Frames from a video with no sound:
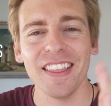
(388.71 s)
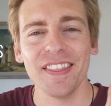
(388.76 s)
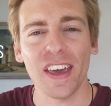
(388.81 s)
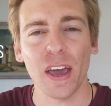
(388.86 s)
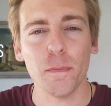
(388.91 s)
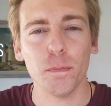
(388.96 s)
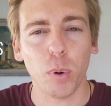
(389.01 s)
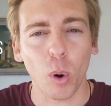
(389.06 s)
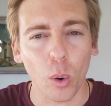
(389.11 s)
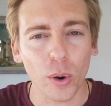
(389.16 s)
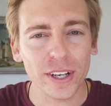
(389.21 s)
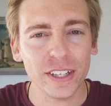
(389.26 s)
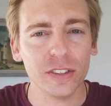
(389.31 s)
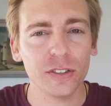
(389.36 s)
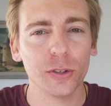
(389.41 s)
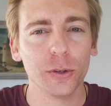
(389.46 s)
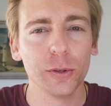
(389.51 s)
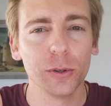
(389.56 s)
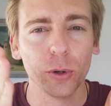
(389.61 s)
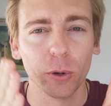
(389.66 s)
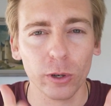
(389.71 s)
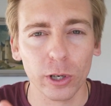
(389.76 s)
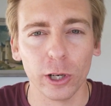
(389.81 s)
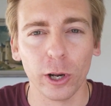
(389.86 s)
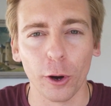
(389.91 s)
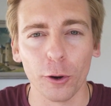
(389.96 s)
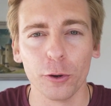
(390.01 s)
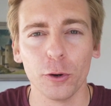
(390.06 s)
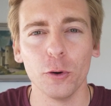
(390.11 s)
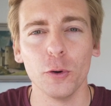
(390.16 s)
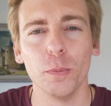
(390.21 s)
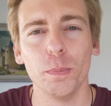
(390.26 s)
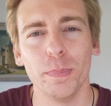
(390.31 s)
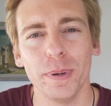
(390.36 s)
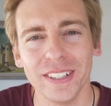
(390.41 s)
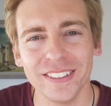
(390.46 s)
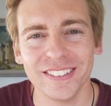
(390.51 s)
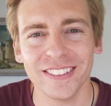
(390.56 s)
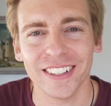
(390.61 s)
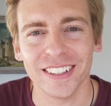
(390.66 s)
that point to your local
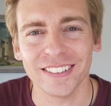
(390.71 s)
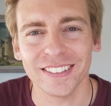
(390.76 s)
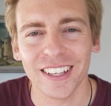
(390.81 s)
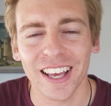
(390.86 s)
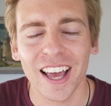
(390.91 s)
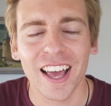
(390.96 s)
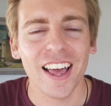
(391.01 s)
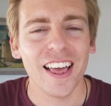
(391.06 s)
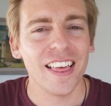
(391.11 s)
business.